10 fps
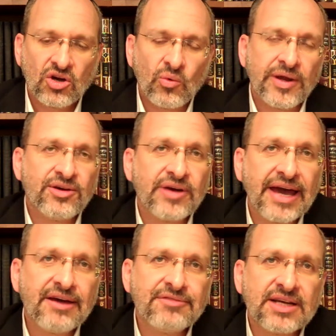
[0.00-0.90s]
When you
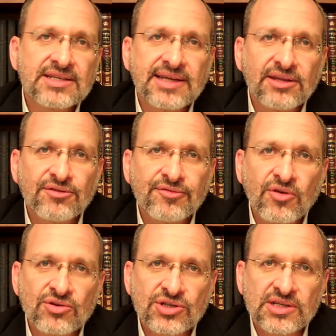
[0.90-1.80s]
have that state of
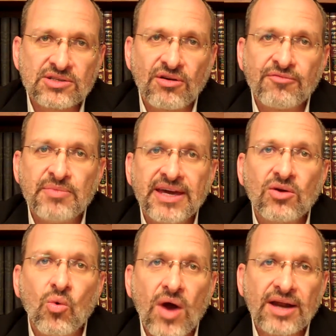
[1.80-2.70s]
consciousness of
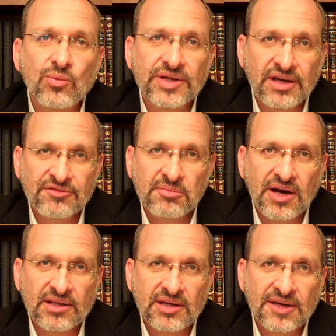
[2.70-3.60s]
being one with
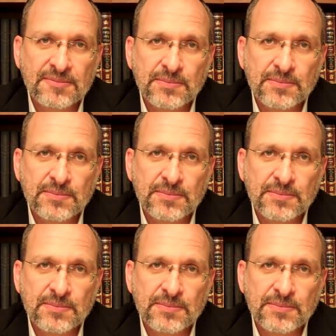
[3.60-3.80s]
everybody,